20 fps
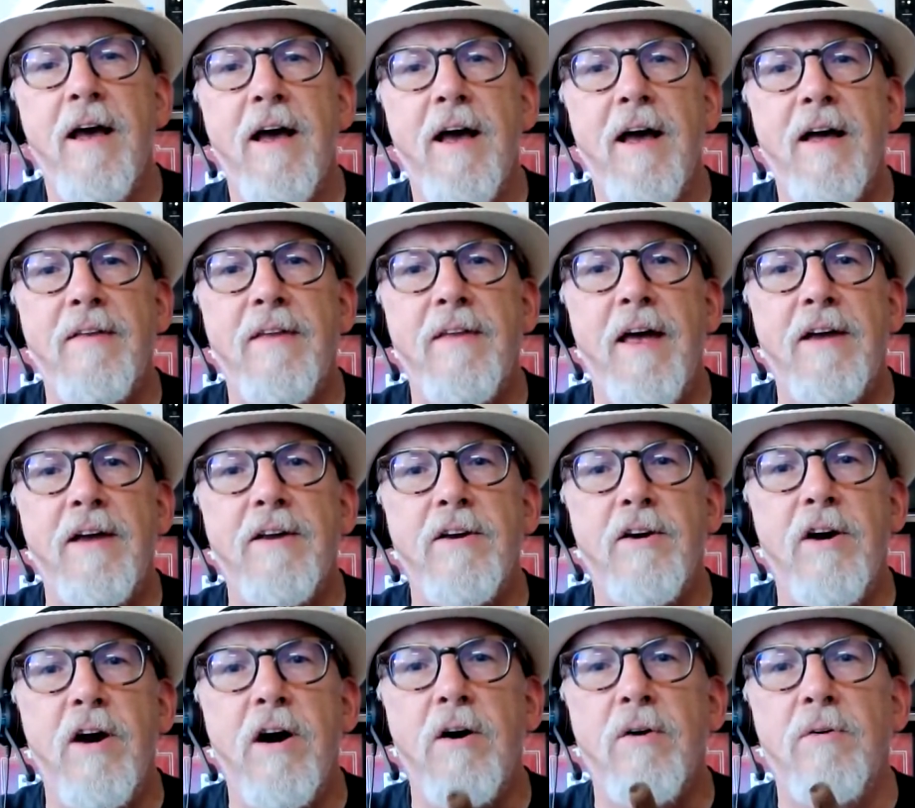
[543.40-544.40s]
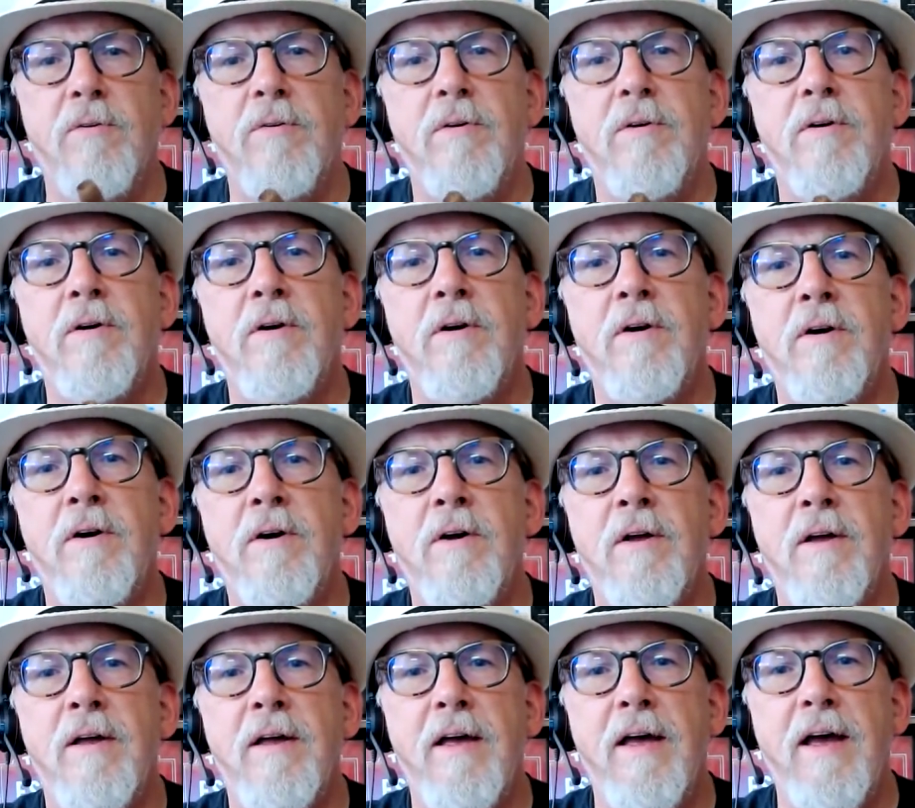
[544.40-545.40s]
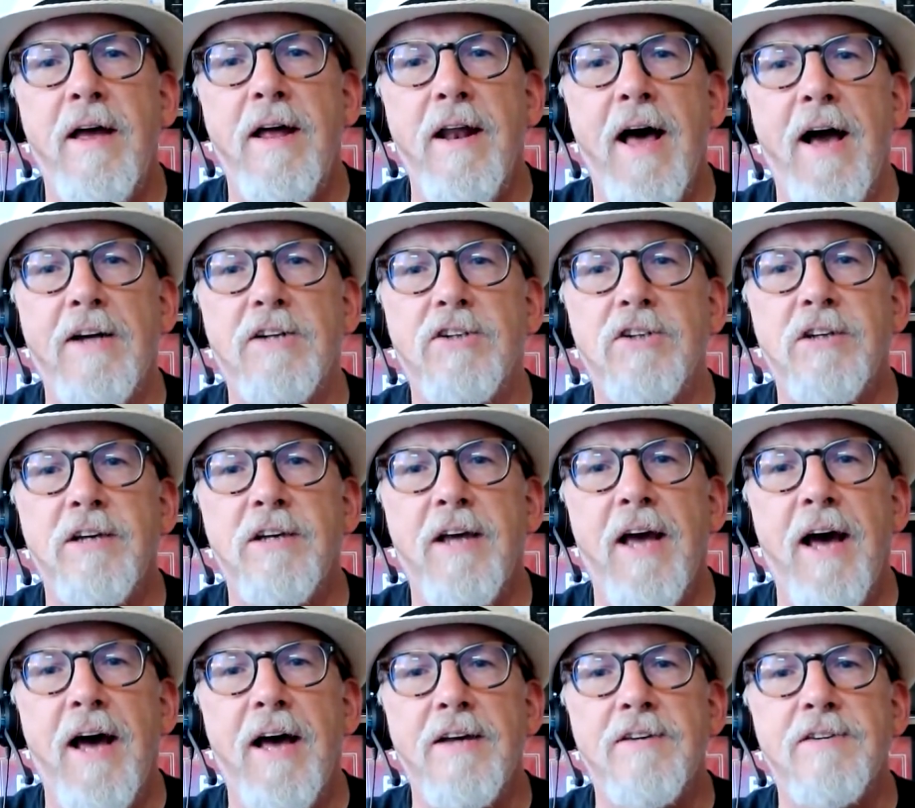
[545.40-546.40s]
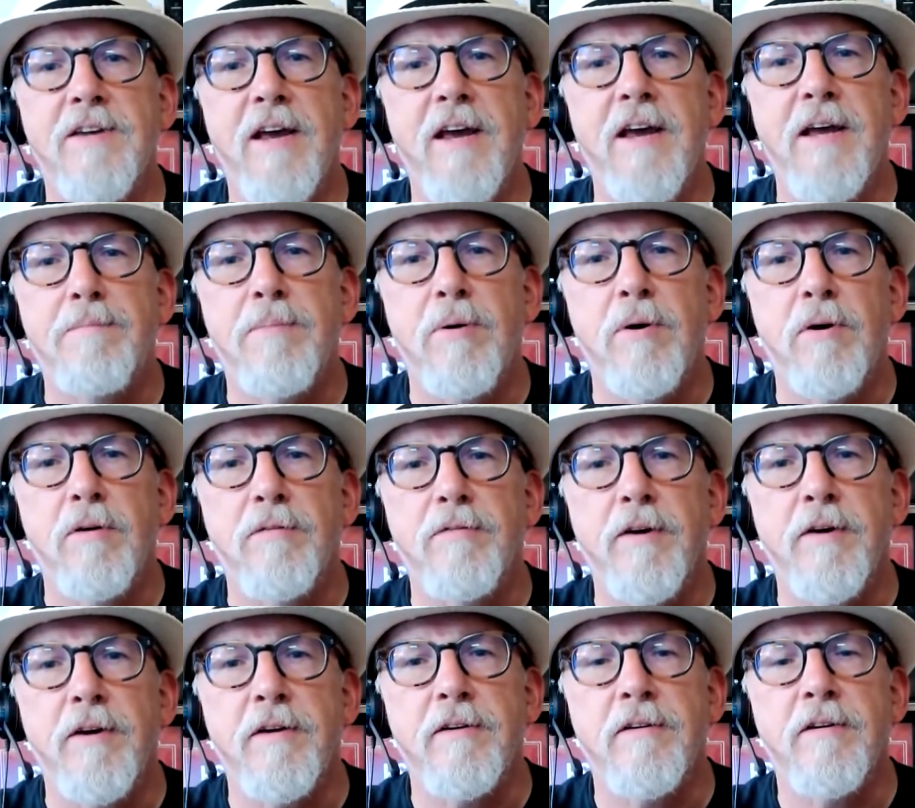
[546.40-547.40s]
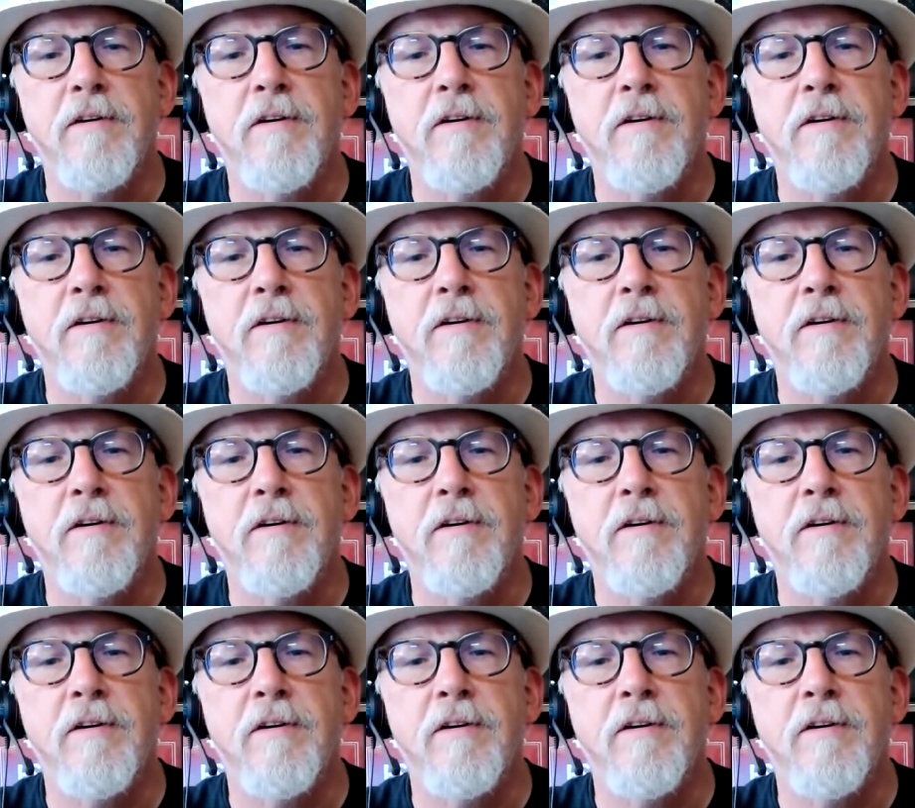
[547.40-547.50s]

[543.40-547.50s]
And there you go. It actually has a perfect